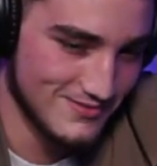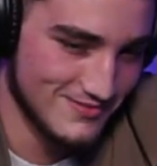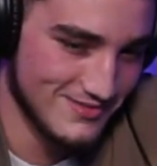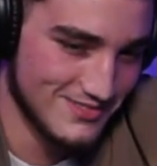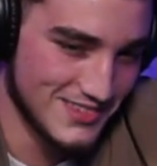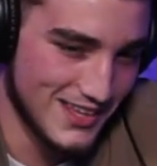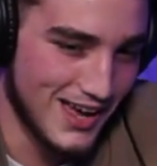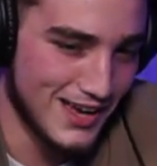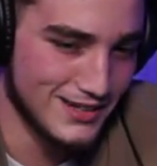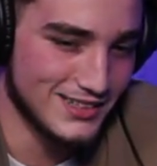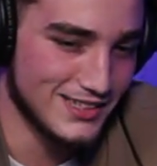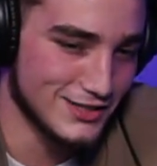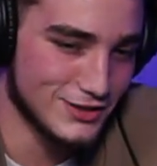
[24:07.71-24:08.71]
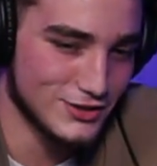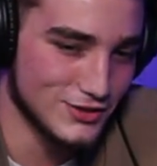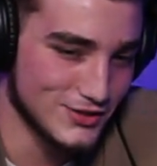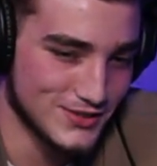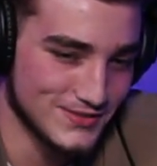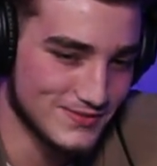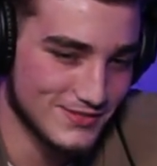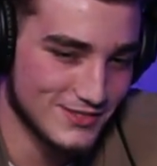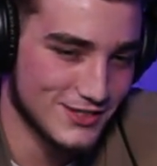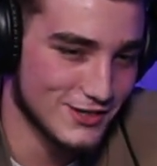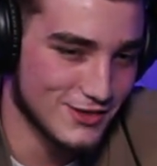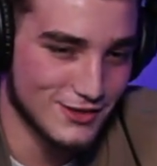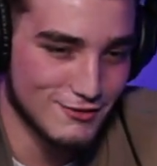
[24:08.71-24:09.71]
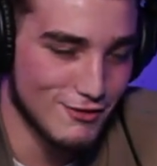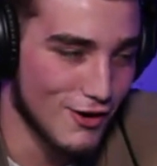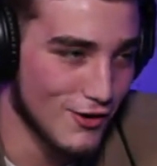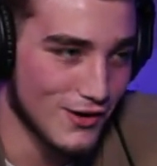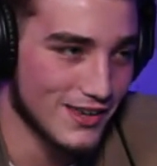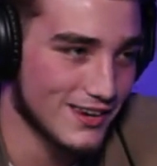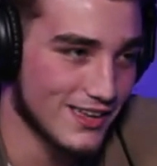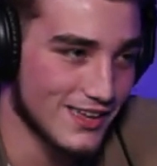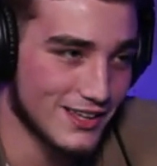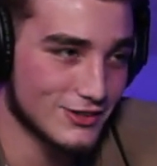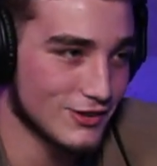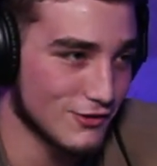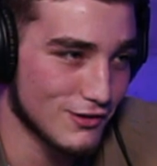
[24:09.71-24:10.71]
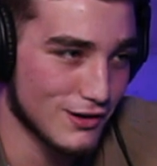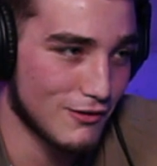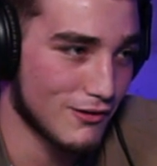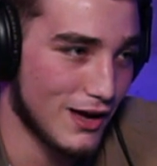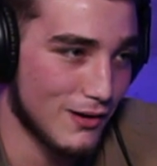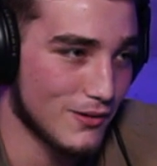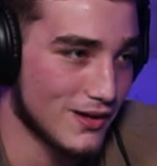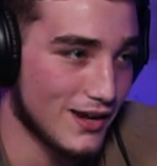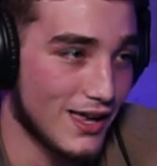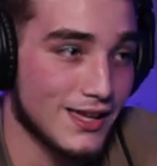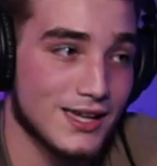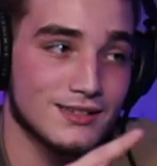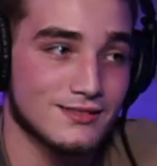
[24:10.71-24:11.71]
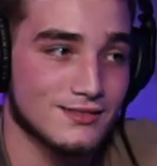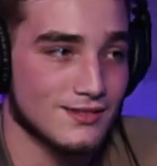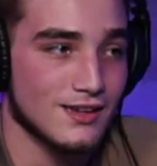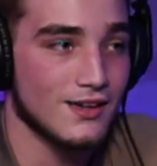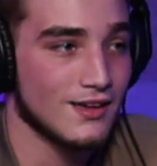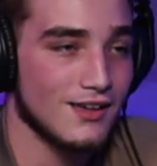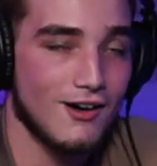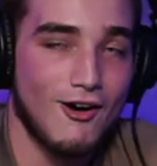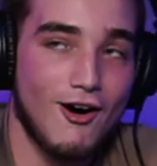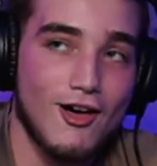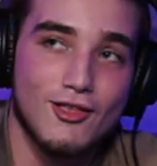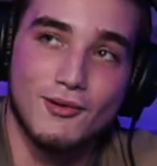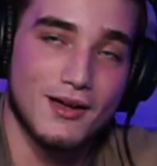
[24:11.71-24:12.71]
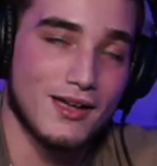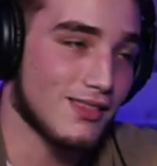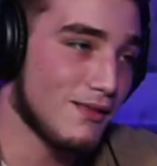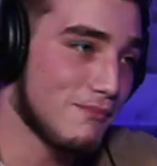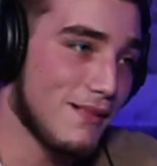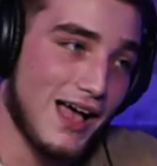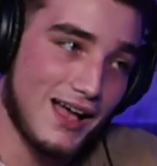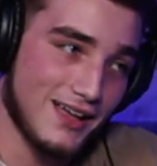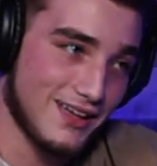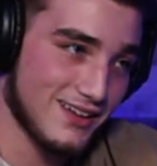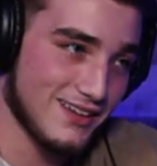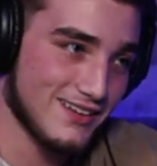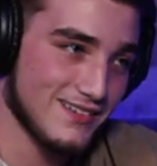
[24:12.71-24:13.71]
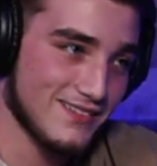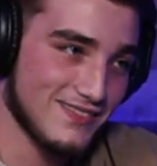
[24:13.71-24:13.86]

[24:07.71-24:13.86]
I need you to throw it into the ring when I win. And he's all the way in the back.